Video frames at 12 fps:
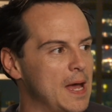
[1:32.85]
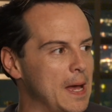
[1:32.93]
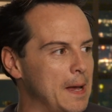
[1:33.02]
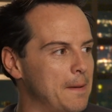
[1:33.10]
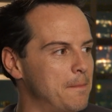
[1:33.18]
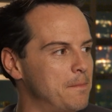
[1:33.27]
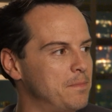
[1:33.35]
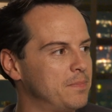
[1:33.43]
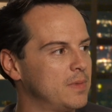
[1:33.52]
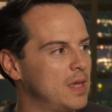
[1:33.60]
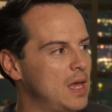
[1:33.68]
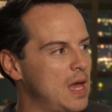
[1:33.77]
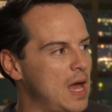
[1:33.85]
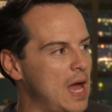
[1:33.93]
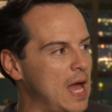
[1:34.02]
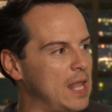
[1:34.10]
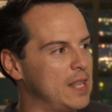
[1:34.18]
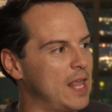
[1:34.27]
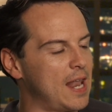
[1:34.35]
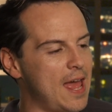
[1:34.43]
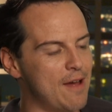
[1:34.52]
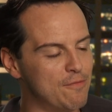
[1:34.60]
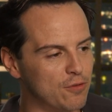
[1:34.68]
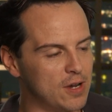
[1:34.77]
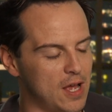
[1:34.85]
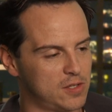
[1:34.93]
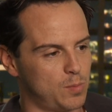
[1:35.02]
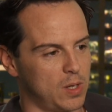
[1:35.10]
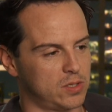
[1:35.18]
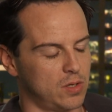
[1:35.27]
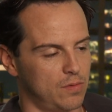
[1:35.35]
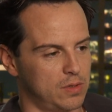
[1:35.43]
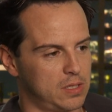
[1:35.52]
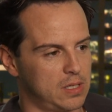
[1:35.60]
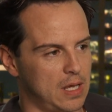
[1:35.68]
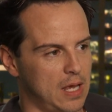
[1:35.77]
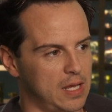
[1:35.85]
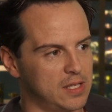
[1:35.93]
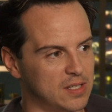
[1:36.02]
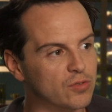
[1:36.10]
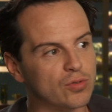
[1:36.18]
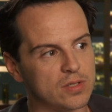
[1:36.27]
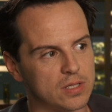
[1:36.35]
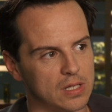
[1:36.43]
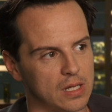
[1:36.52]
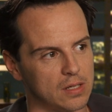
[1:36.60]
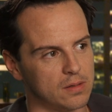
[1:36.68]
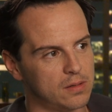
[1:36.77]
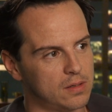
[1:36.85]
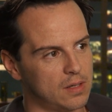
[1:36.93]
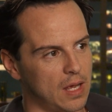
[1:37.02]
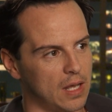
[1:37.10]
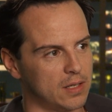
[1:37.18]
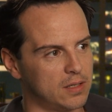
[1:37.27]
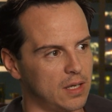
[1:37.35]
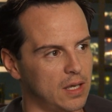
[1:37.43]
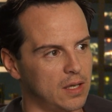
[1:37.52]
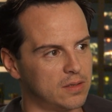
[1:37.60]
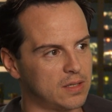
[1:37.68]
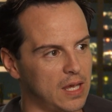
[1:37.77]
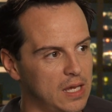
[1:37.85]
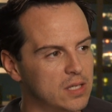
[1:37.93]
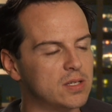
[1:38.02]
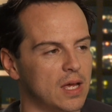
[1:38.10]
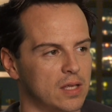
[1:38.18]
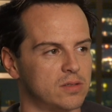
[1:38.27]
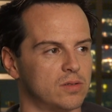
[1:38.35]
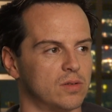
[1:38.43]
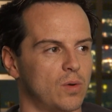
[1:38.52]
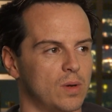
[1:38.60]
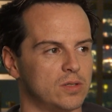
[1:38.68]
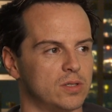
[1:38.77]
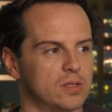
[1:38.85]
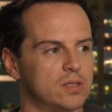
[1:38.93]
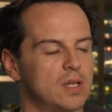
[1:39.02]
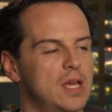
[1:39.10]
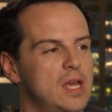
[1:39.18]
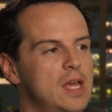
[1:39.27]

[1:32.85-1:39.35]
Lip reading: and that every aspect of it he's interested in, and he's keen to answer the questions.